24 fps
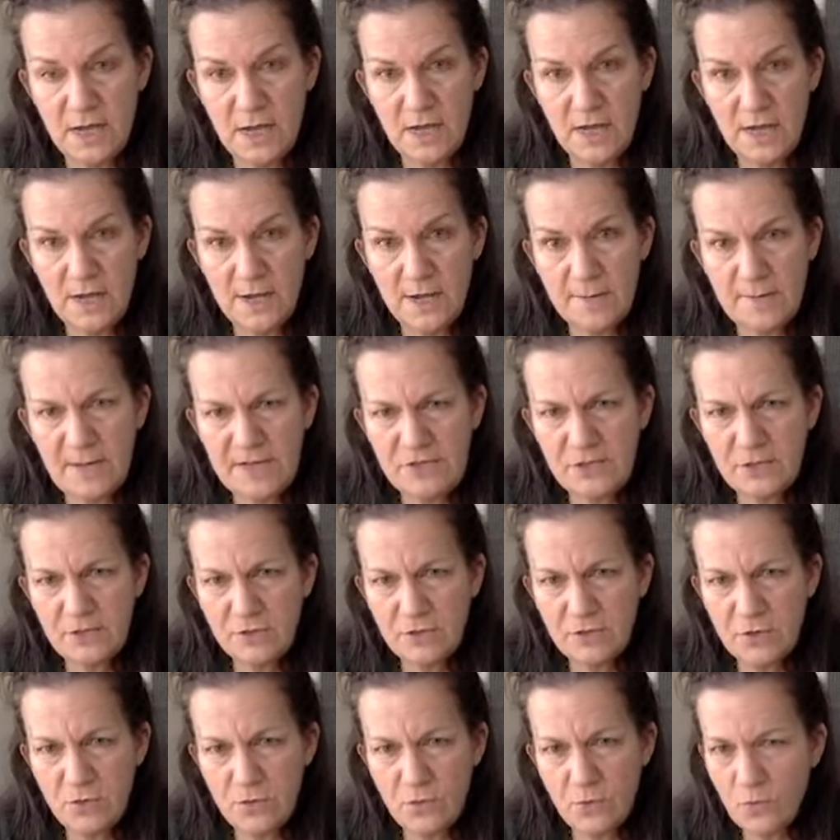I
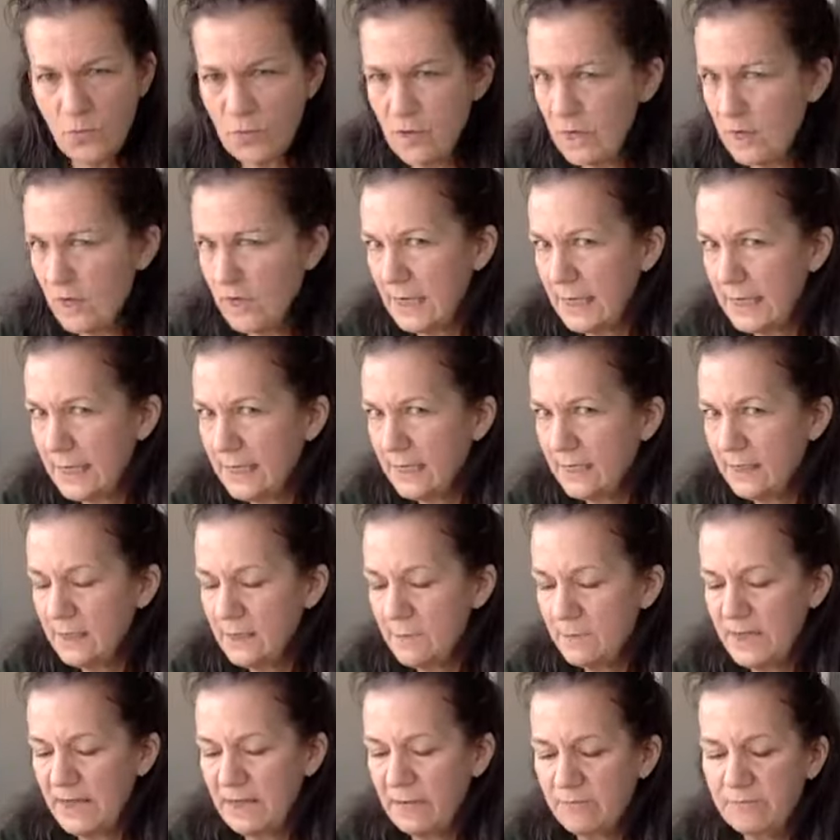don't know why,
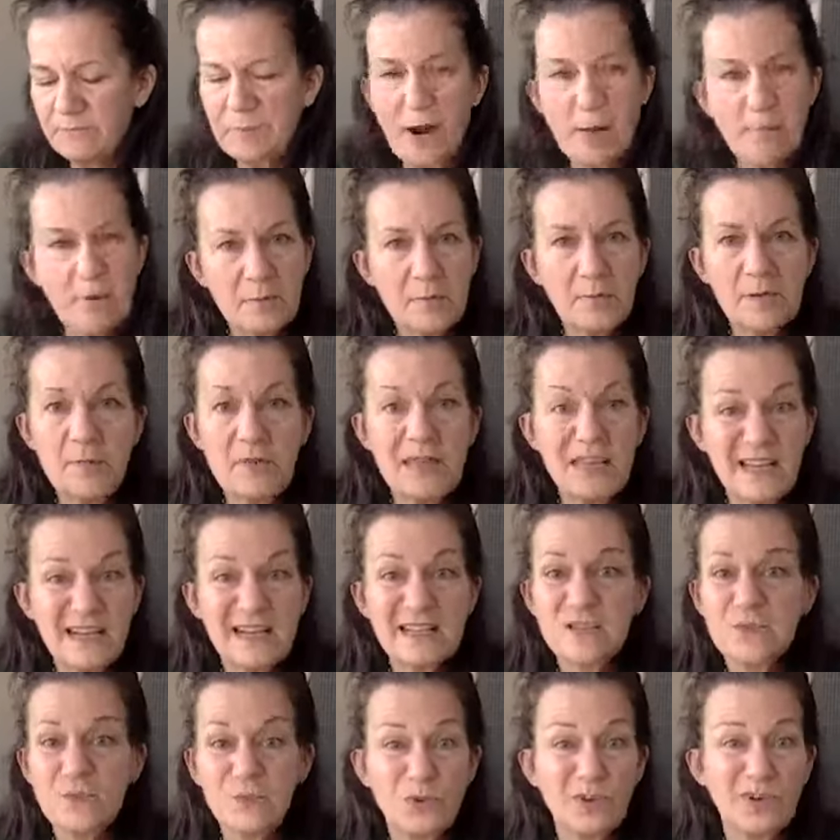but probably
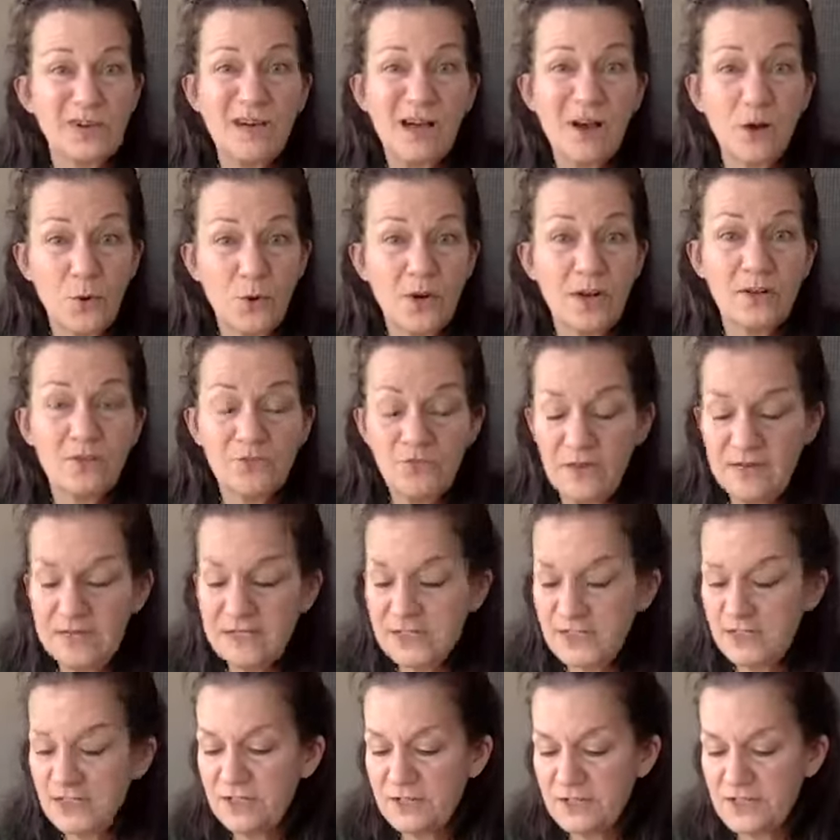because we're not
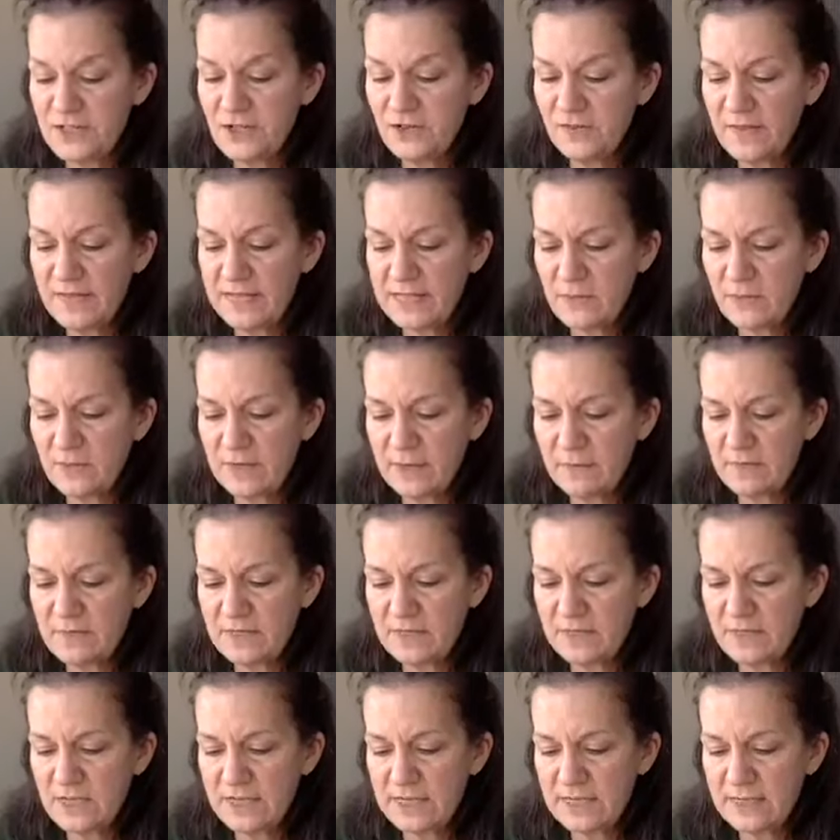qualified to do so. That's what I'm
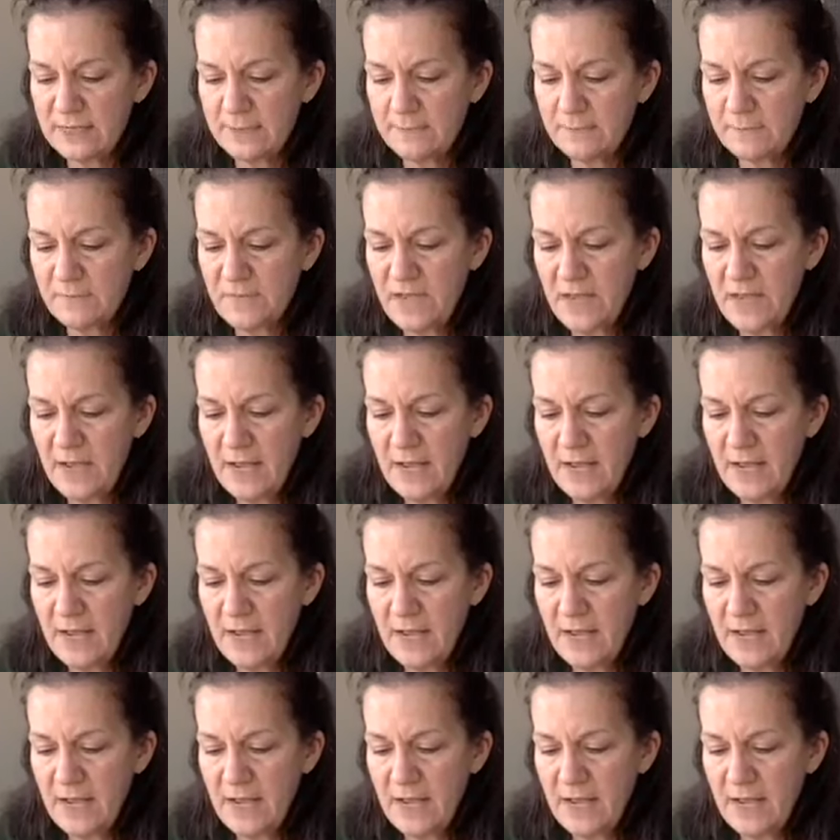suggesting.